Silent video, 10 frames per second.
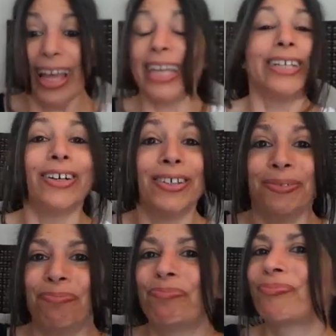Hey y'all,
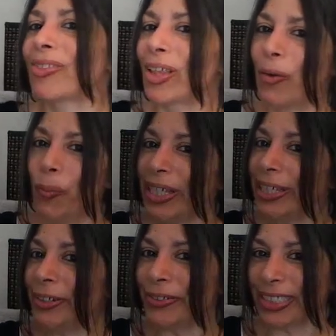
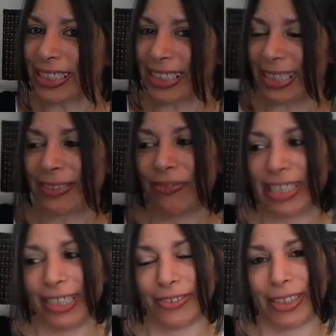we owe this next
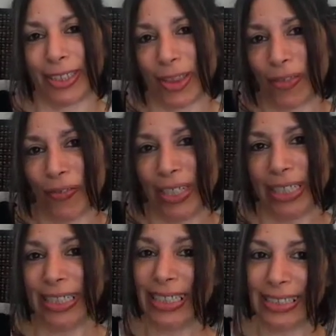video to
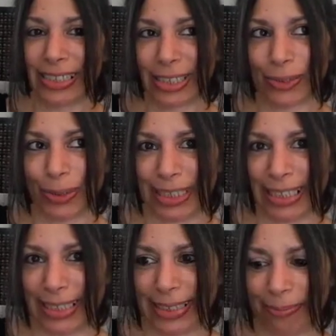3
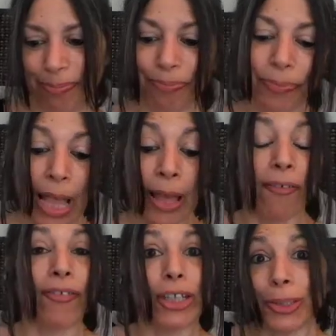sources.
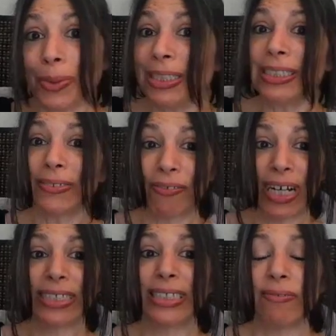First one to
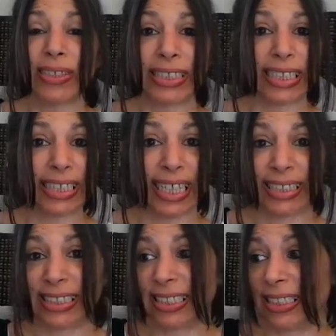Foxy Vixen
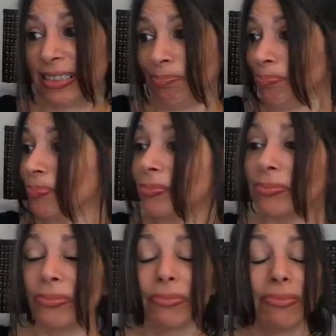19,
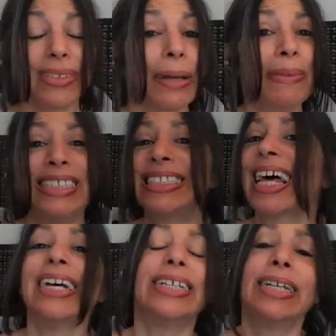because
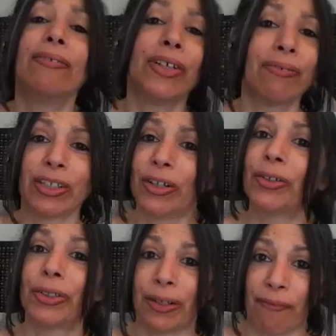I had never even
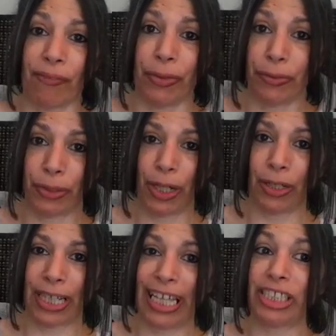heard of
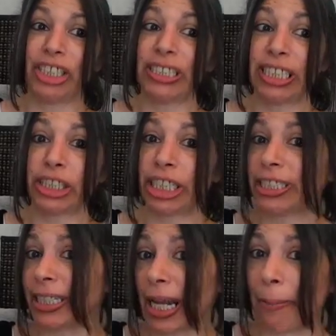VuTalk and she
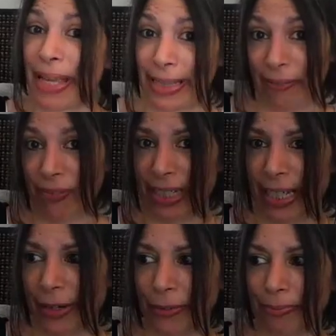suggested I make the
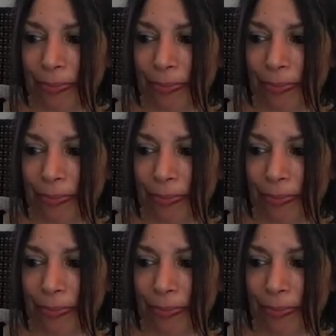video.